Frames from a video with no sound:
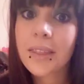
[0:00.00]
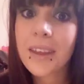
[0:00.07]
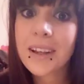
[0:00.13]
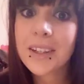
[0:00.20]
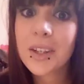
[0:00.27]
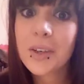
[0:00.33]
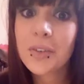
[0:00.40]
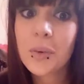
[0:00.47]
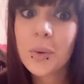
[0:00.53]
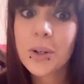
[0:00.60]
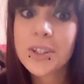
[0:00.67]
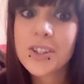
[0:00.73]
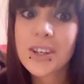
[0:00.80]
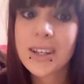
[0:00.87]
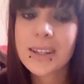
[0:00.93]
Thank you for
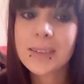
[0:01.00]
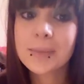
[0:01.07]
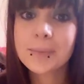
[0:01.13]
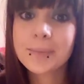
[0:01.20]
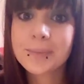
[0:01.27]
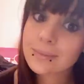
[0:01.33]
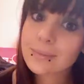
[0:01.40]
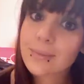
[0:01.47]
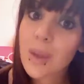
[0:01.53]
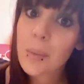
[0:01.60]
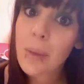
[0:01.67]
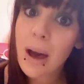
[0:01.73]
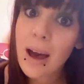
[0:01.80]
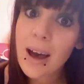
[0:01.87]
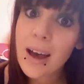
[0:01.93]
watching.
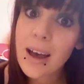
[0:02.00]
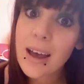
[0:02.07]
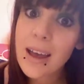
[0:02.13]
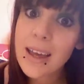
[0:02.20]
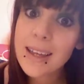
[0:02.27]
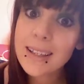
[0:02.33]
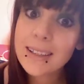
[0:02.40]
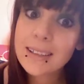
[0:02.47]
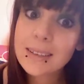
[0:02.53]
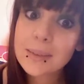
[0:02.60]
Bye!